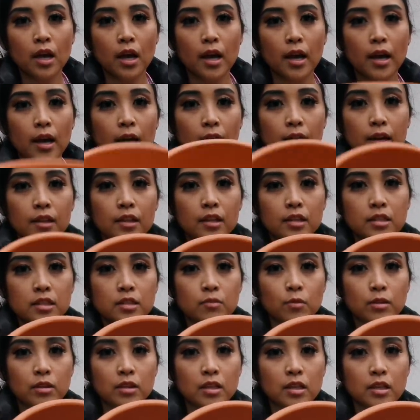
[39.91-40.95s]
and this
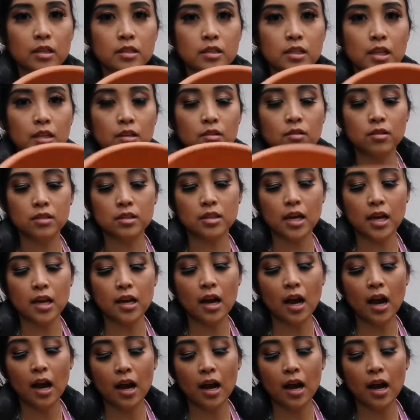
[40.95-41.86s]
is what the inside looks like.